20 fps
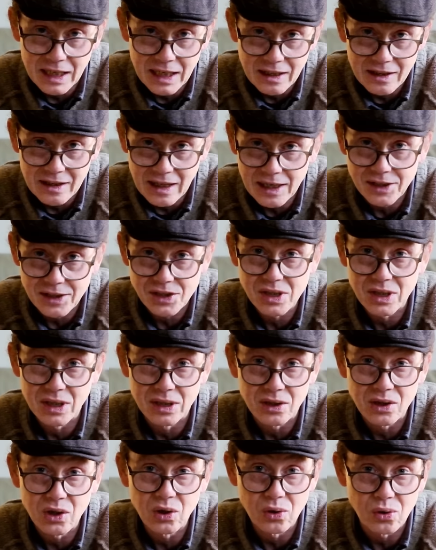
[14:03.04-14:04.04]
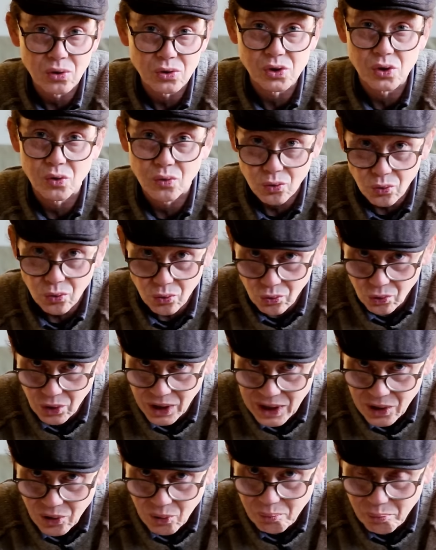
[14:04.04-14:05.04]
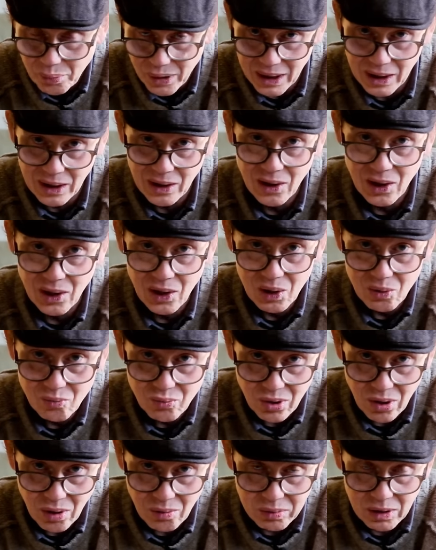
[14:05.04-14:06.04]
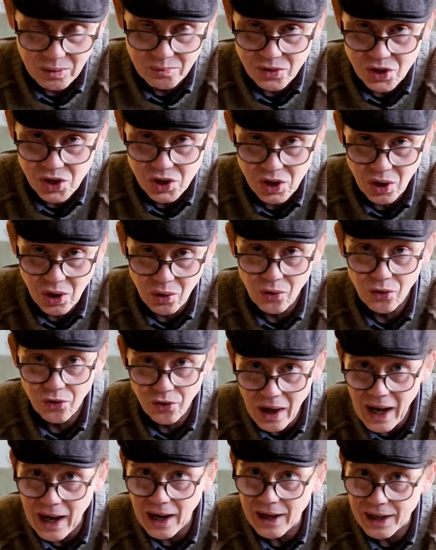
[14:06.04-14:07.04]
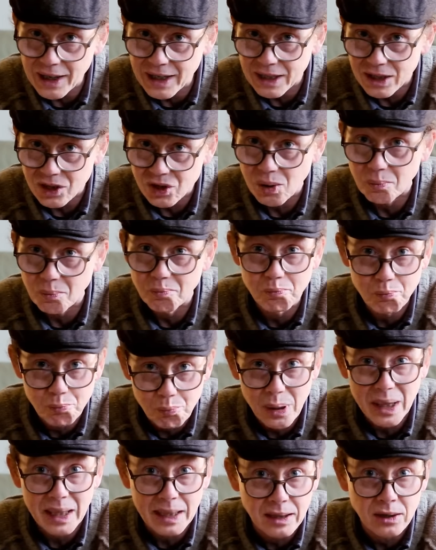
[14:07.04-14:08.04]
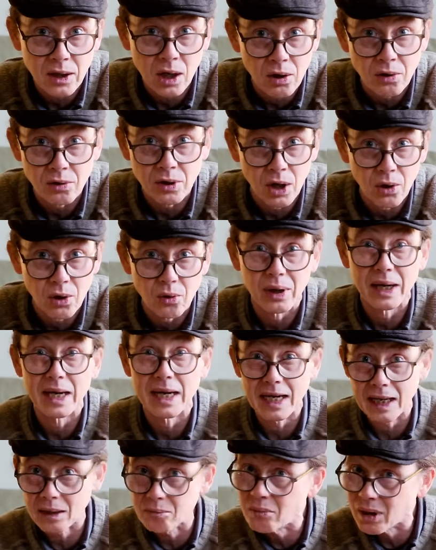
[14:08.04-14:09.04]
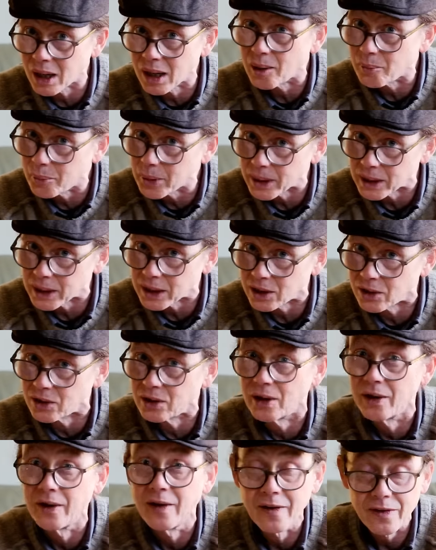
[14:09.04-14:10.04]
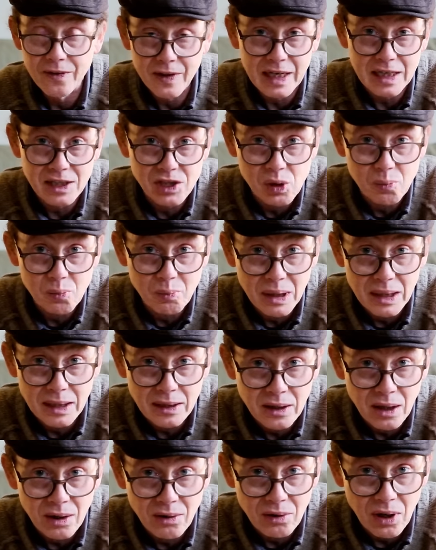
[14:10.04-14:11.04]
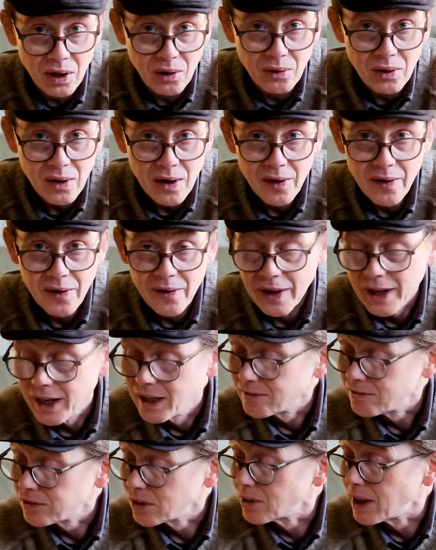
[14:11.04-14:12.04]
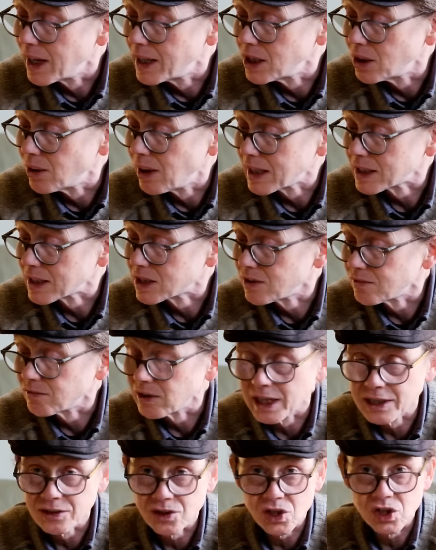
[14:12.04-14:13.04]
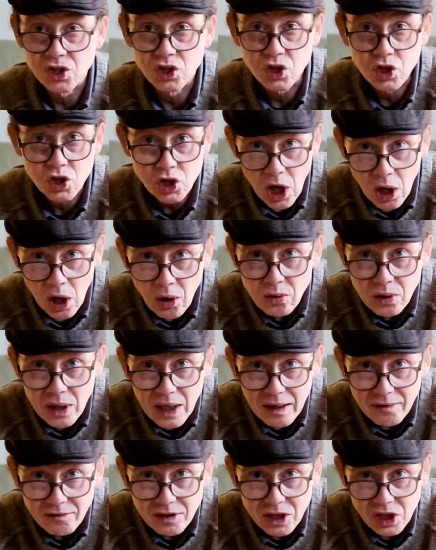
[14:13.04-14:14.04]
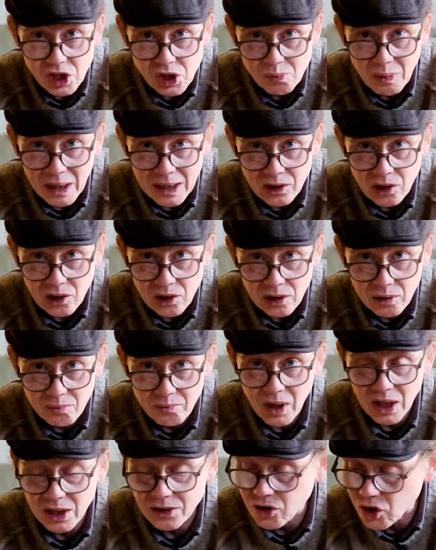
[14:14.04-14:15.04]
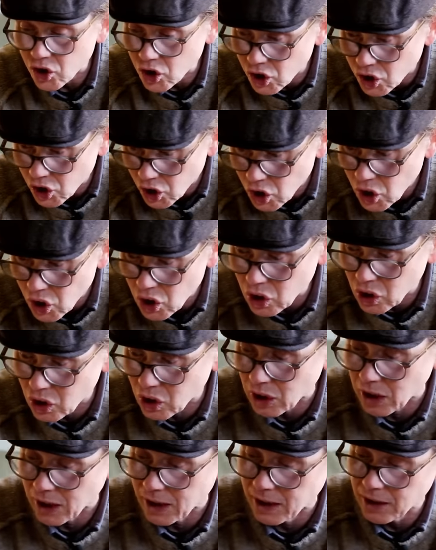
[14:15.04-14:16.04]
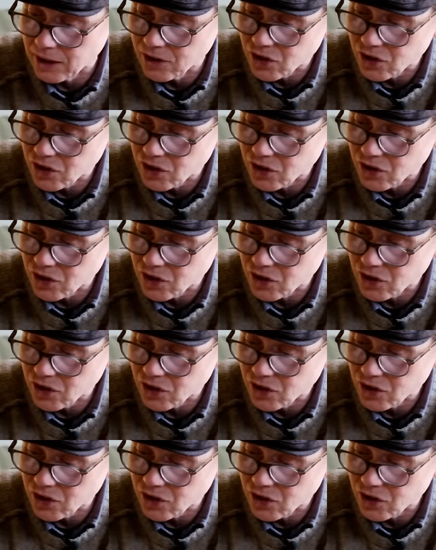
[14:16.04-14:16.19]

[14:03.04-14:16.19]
it. That's going to cause real big problems. So that is a big no-no, in my opinion. That is a big no-no for radioactive lenses. Don't ever dismantle them, and certainly